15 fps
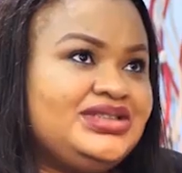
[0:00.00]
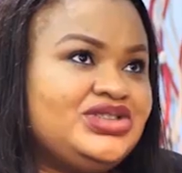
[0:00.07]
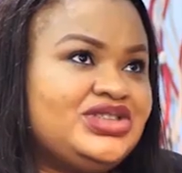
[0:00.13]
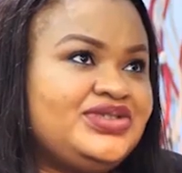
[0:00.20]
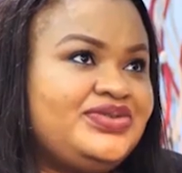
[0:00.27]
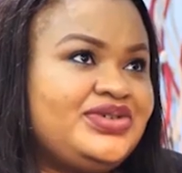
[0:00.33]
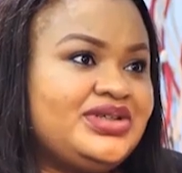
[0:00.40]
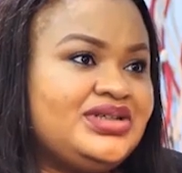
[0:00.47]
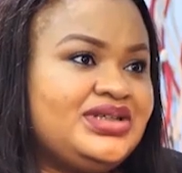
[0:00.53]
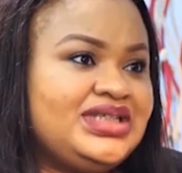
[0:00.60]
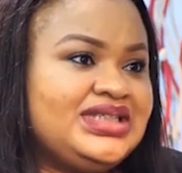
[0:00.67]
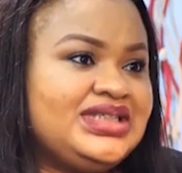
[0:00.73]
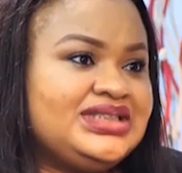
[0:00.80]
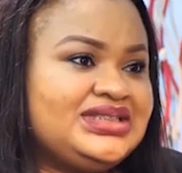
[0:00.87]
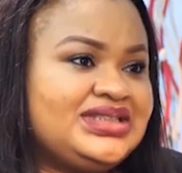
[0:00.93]
just feel
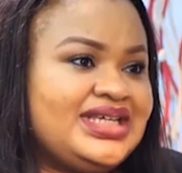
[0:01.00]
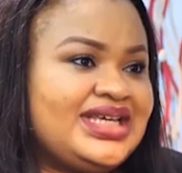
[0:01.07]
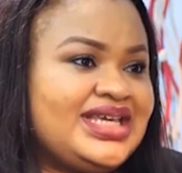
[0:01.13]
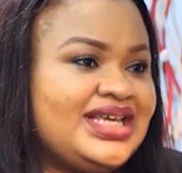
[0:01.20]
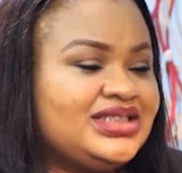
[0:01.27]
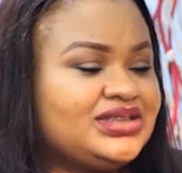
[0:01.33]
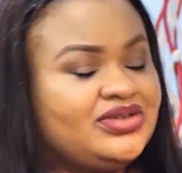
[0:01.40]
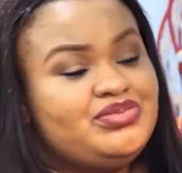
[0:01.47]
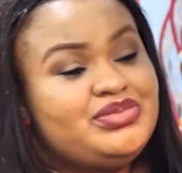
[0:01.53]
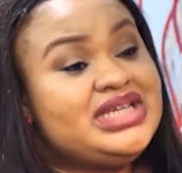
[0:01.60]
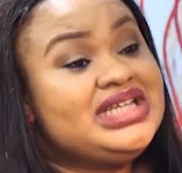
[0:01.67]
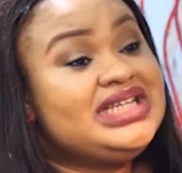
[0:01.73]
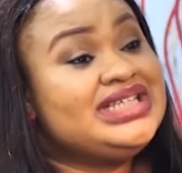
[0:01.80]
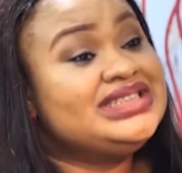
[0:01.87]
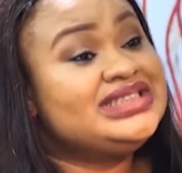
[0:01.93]
is a case of
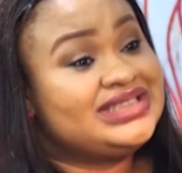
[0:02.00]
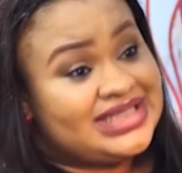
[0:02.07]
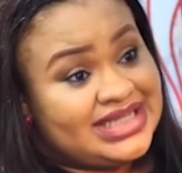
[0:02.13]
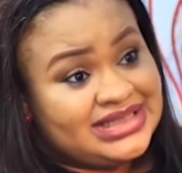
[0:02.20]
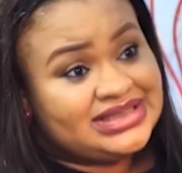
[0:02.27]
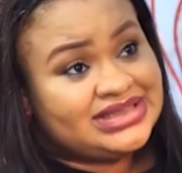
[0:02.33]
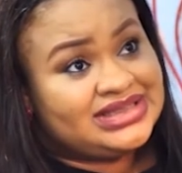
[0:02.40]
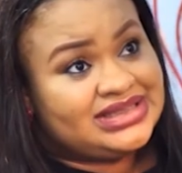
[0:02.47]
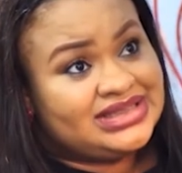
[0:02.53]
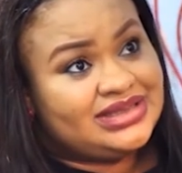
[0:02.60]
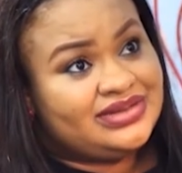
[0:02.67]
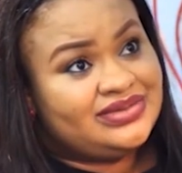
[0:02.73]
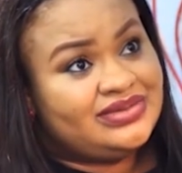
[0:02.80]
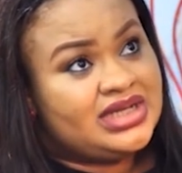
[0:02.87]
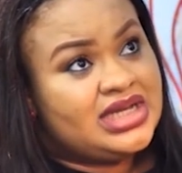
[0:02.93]
being
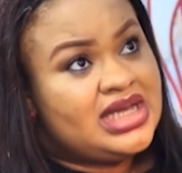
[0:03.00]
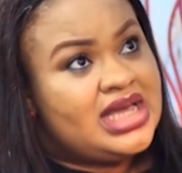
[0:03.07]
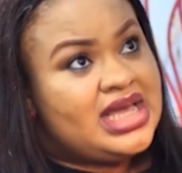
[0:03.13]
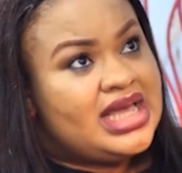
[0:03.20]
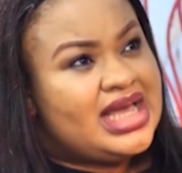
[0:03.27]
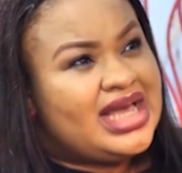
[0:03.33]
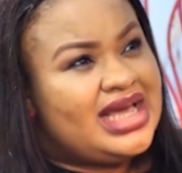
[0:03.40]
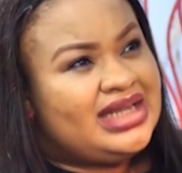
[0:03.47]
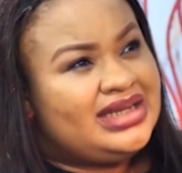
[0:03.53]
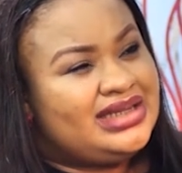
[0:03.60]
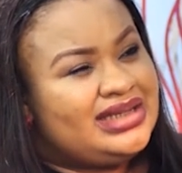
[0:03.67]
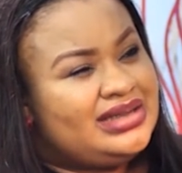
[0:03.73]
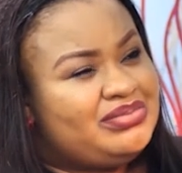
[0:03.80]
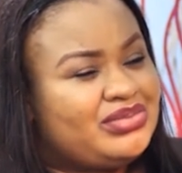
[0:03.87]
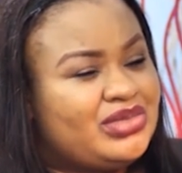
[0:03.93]
insensitive
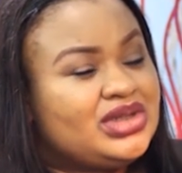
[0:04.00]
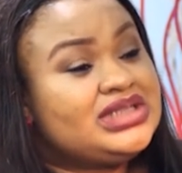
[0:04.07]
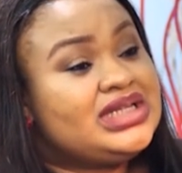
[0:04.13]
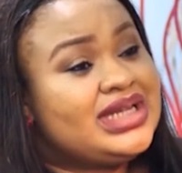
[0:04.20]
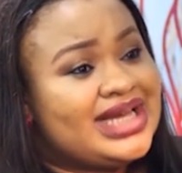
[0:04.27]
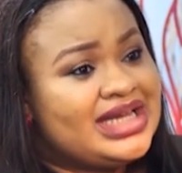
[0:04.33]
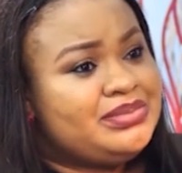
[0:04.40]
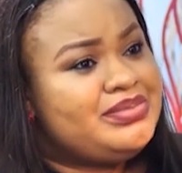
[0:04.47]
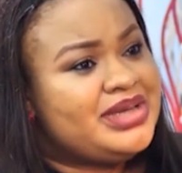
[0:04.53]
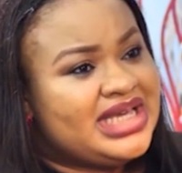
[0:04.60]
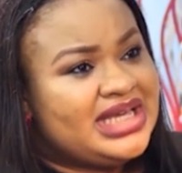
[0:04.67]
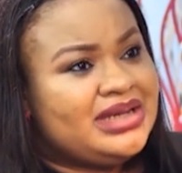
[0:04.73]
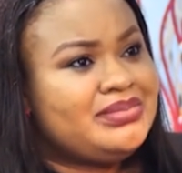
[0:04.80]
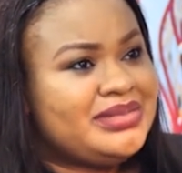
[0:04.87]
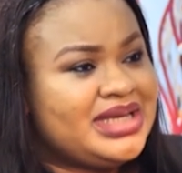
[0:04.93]
and borderline
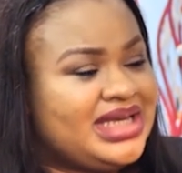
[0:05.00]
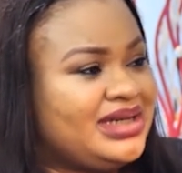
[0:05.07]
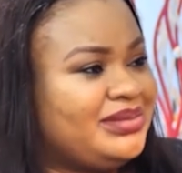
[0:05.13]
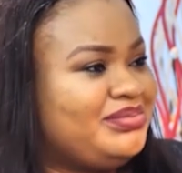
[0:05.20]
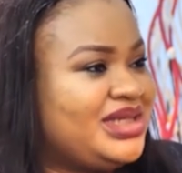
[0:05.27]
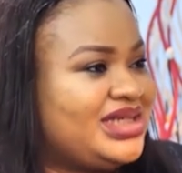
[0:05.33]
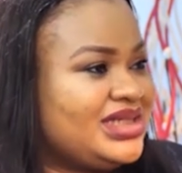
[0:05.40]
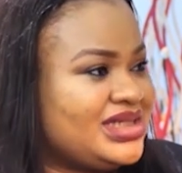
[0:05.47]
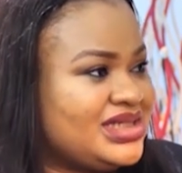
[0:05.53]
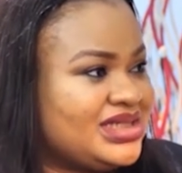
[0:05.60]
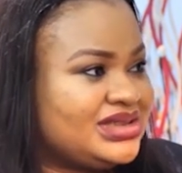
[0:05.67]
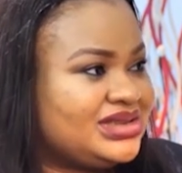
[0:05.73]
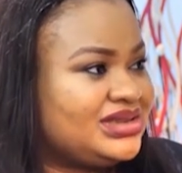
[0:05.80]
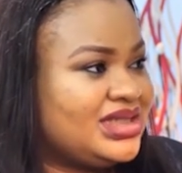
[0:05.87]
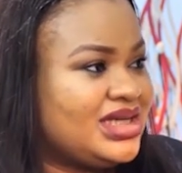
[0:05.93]
being mean,
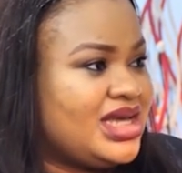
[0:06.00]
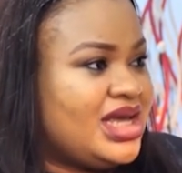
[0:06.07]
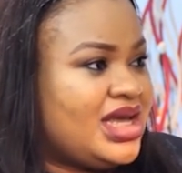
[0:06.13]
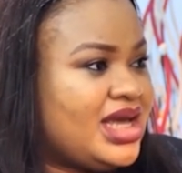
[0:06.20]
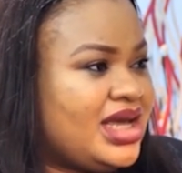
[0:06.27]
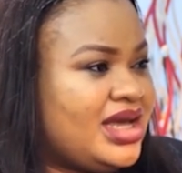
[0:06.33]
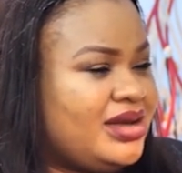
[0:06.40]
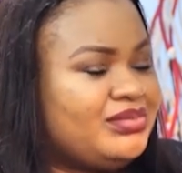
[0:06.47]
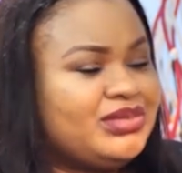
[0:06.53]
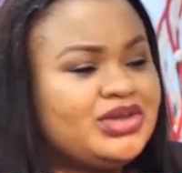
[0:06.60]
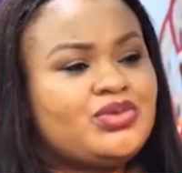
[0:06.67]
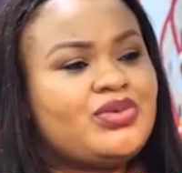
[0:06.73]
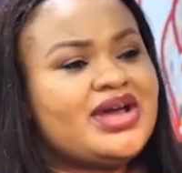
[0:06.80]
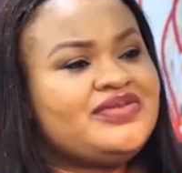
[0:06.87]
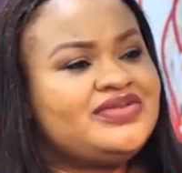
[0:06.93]
because
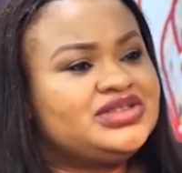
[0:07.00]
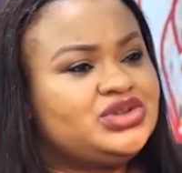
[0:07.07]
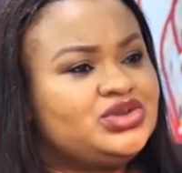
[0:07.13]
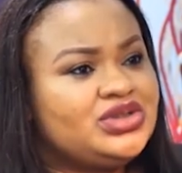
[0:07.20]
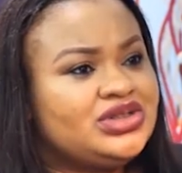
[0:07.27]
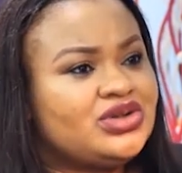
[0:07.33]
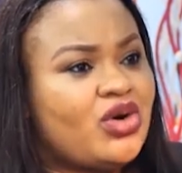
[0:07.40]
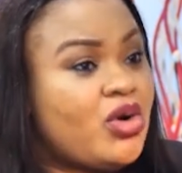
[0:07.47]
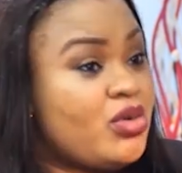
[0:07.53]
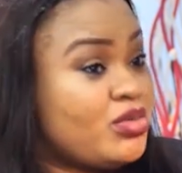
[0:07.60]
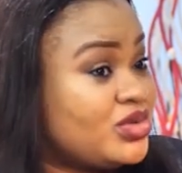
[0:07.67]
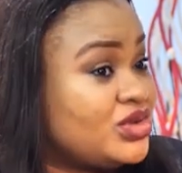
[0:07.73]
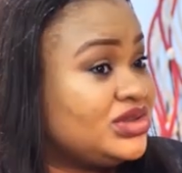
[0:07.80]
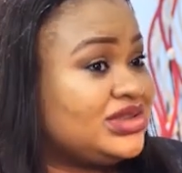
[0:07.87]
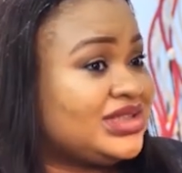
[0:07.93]
the wife is doing
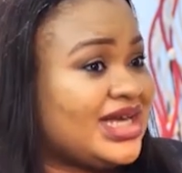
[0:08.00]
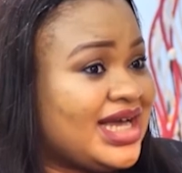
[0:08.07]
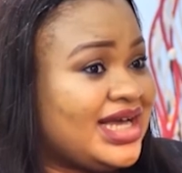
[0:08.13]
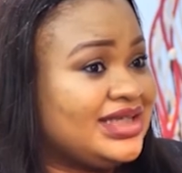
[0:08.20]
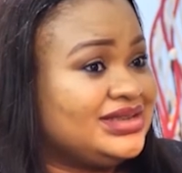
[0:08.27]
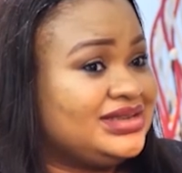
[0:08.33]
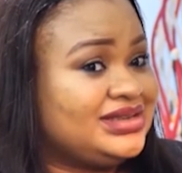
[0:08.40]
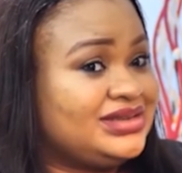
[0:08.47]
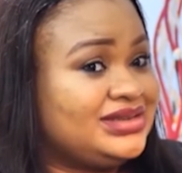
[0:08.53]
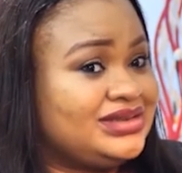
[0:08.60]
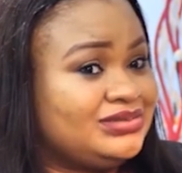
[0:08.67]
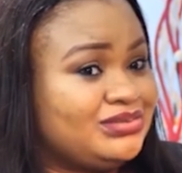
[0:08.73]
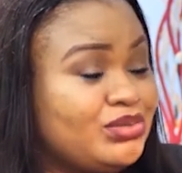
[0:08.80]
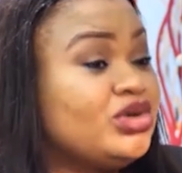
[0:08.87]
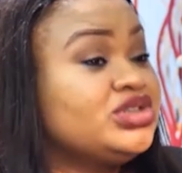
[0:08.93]
almost
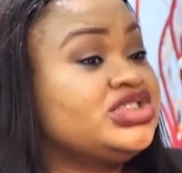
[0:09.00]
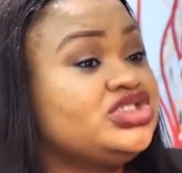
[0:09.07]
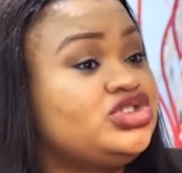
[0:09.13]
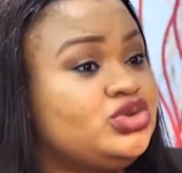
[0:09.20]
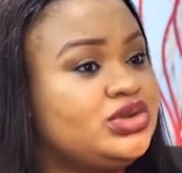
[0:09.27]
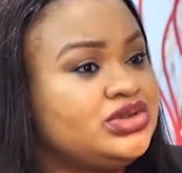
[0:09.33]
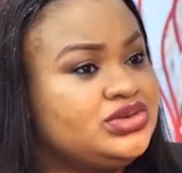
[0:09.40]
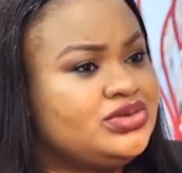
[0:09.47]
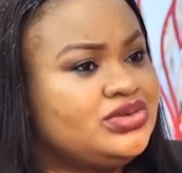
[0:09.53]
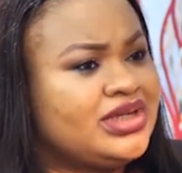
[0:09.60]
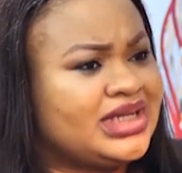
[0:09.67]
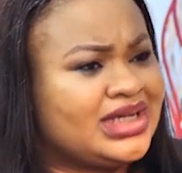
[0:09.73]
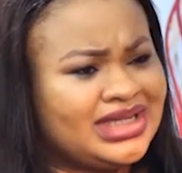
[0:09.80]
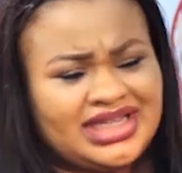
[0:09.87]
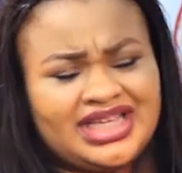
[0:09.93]
as much as you are
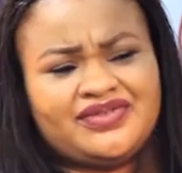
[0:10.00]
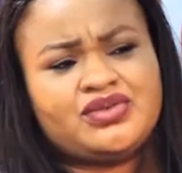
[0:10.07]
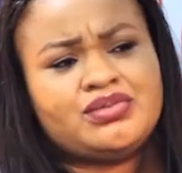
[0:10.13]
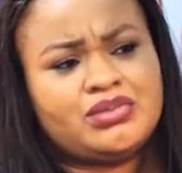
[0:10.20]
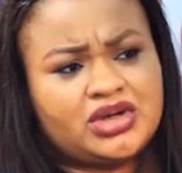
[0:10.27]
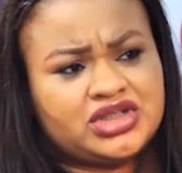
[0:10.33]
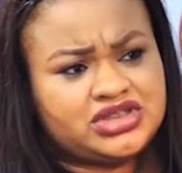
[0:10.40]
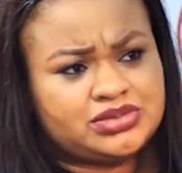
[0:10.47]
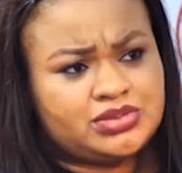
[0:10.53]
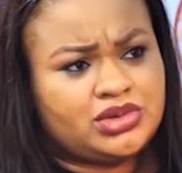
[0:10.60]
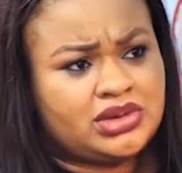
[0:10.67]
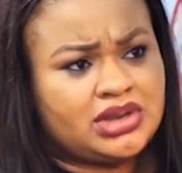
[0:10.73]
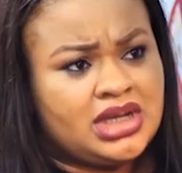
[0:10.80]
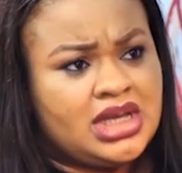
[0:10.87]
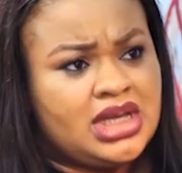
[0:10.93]
doing, and even much
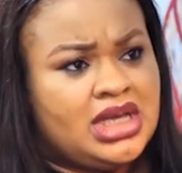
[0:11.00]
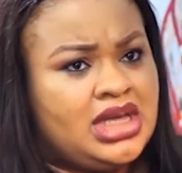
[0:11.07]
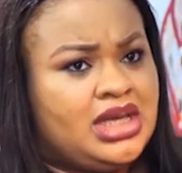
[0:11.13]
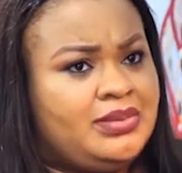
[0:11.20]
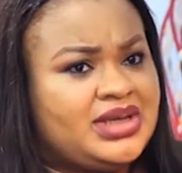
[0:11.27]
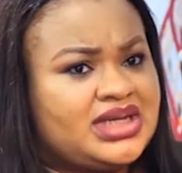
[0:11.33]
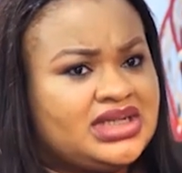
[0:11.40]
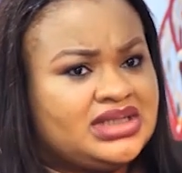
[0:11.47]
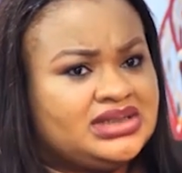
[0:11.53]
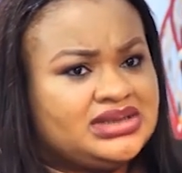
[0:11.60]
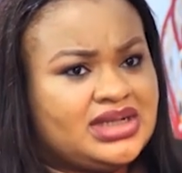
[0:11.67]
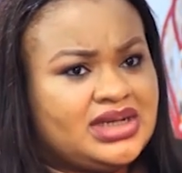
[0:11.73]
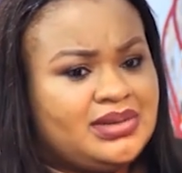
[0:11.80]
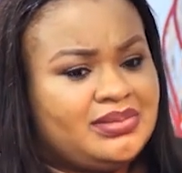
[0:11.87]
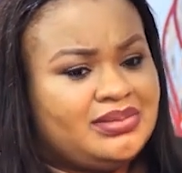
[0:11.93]
more, because
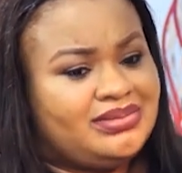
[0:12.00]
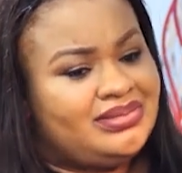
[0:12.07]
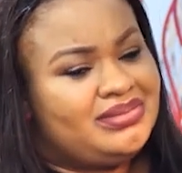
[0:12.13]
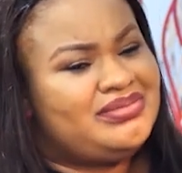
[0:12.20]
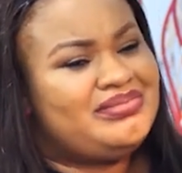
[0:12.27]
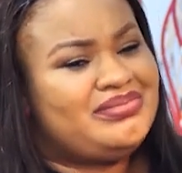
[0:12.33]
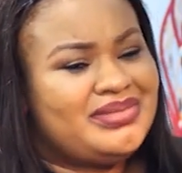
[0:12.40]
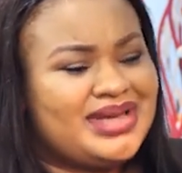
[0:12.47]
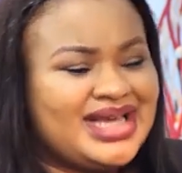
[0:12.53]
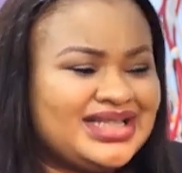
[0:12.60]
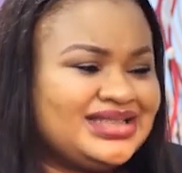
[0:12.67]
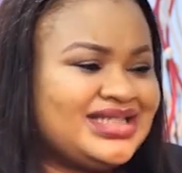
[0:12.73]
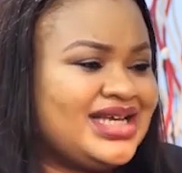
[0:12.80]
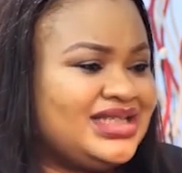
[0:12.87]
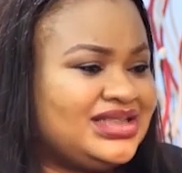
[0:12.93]

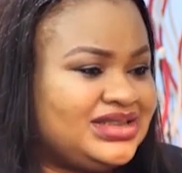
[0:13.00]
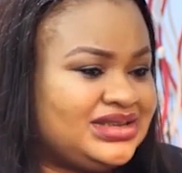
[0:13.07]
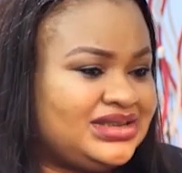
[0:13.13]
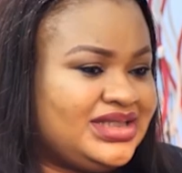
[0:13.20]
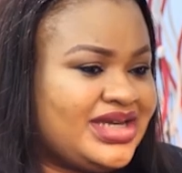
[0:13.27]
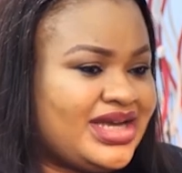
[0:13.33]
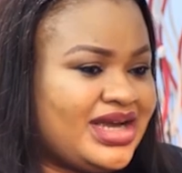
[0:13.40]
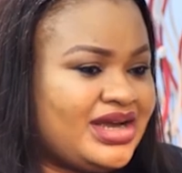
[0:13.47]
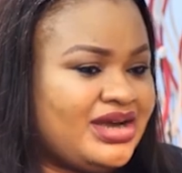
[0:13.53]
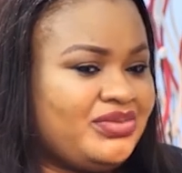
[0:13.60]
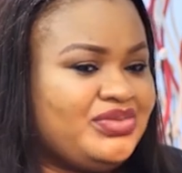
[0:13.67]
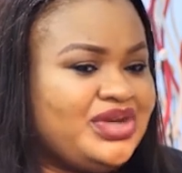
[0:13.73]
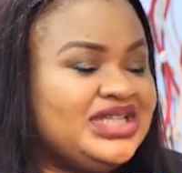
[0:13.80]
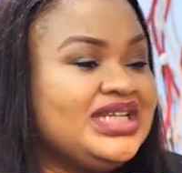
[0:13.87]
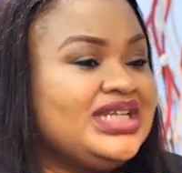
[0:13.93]
men tend to stay
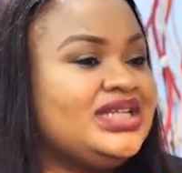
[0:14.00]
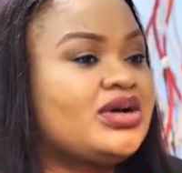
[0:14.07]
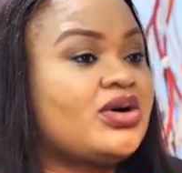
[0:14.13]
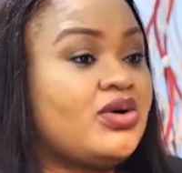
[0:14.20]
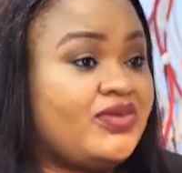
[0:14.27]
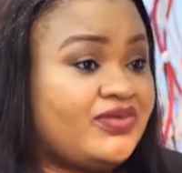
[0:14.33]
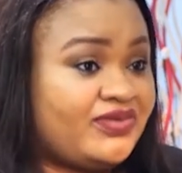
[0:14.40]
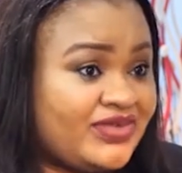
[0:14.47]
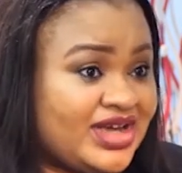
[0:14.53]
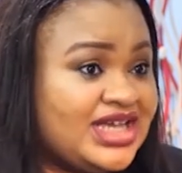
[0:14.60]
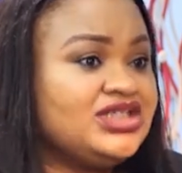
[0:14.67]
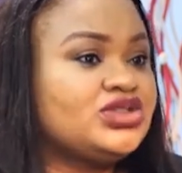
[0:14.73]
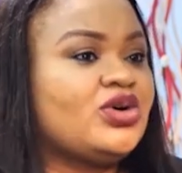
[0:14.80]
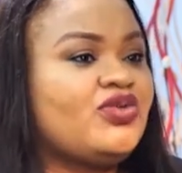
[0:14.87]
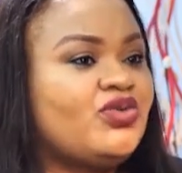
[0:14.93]
within the
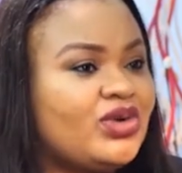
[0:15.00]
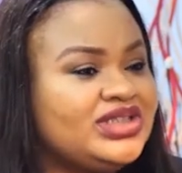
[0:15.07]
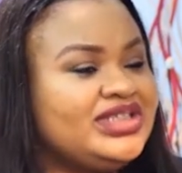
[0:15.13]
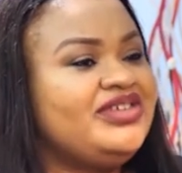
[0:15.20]
confines of what